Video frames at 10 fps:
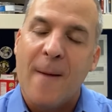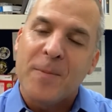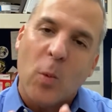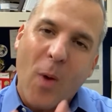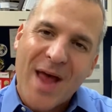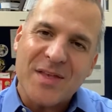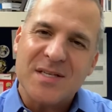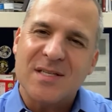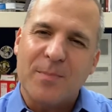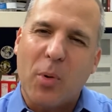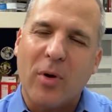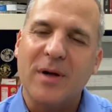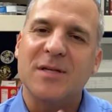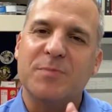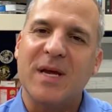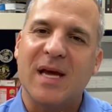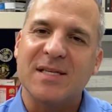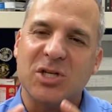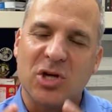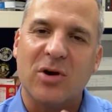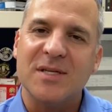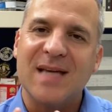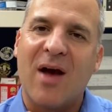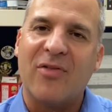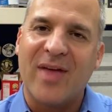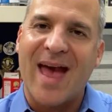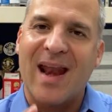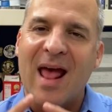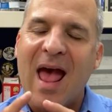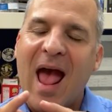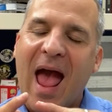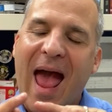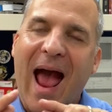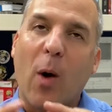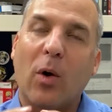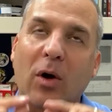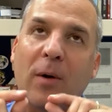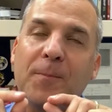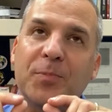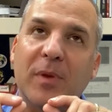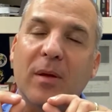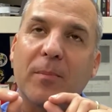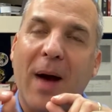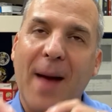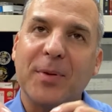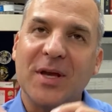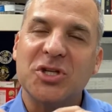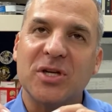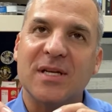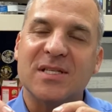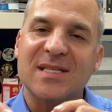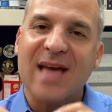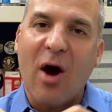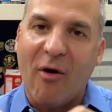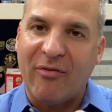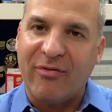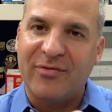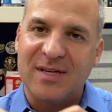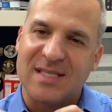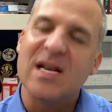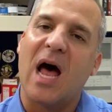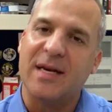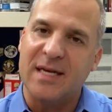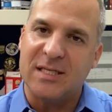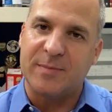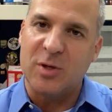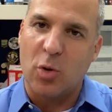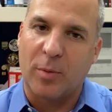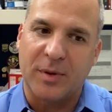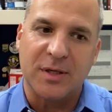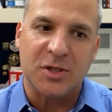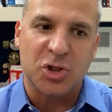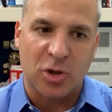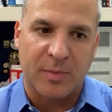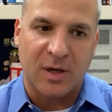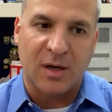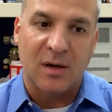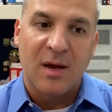Why this is important is because it turns out that our population itself does not need to be normally distributed.